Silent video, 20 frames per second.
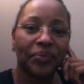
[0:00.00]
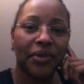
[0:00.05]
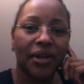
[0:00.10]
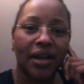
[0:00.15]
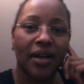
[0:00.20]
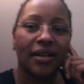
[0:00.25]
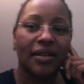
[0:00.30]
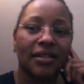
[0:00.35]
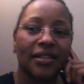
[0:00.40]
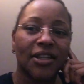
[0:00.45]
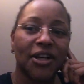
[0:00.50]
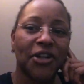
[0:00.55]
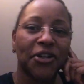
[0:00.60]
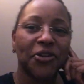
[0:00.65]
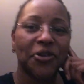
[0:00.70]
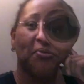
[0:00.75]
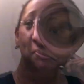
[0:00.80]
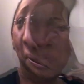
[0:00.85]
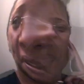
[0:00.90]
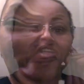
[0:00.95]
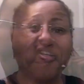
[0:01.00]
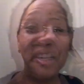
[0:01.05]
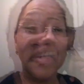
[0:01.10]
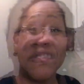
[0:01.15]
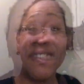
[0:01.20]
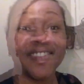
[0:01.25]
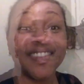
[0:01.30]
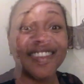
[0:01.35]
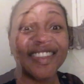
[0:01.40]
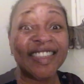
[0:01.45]
Yeah, talk to you in a
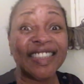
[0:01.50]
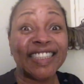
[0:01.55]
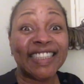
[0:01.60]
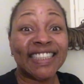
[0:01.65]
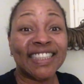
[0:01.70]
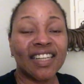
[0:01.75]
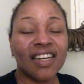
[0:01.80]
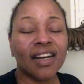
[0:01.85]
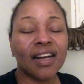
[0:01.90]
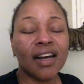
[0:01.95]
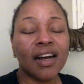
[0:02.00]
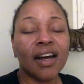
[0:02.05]
bit.